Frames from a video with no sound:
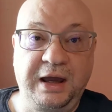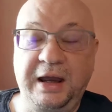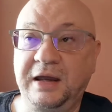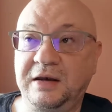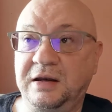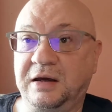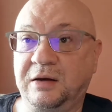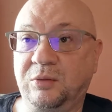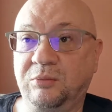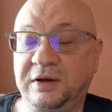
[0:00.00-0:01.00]
And
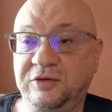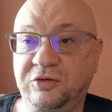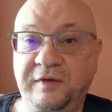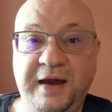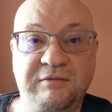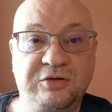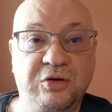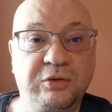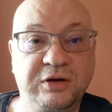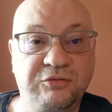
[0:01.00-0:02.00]
so they have a
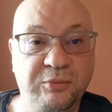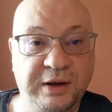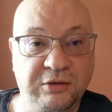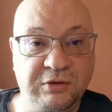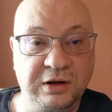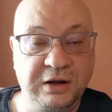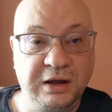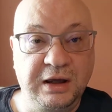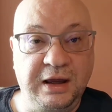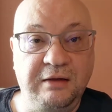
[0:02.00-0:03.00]
token from Henry,
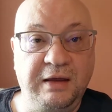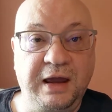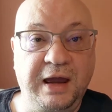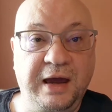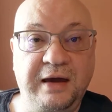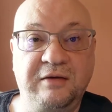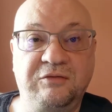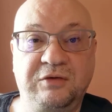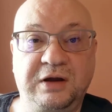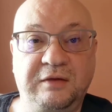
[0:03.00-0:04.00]
and
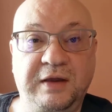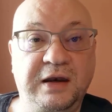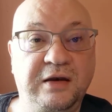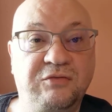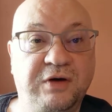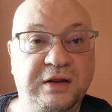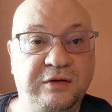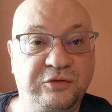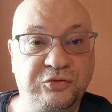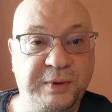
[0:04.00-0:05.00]
they need to find
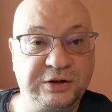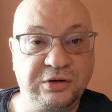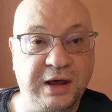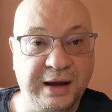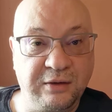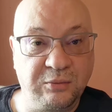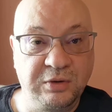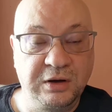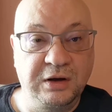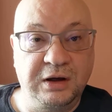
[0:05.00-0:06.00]
their special
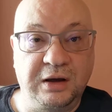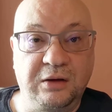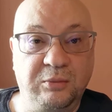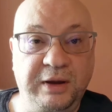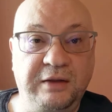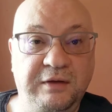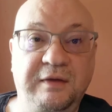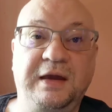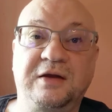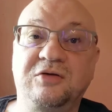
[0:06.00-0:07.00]
item, and then
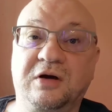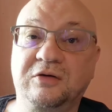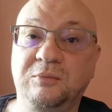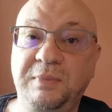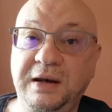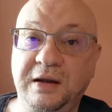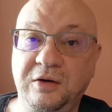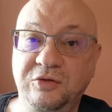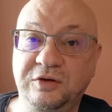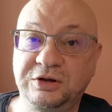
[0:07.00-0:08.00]
they can talk to Biddy,
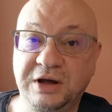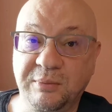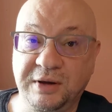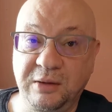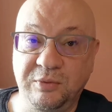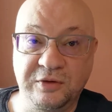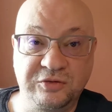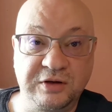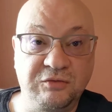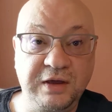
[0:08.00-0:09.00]
who's the shopkeeper, to
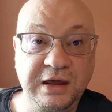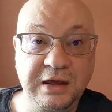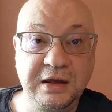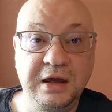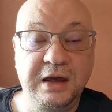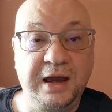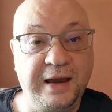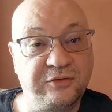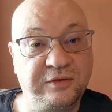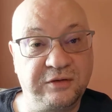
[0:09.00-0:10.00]
see if he
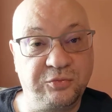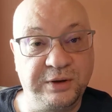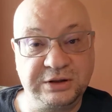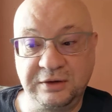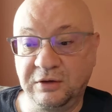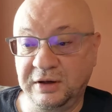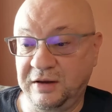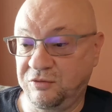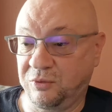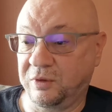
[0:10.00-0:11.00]
has the information they're
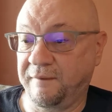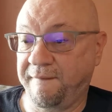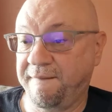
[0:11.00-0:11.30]
looking for.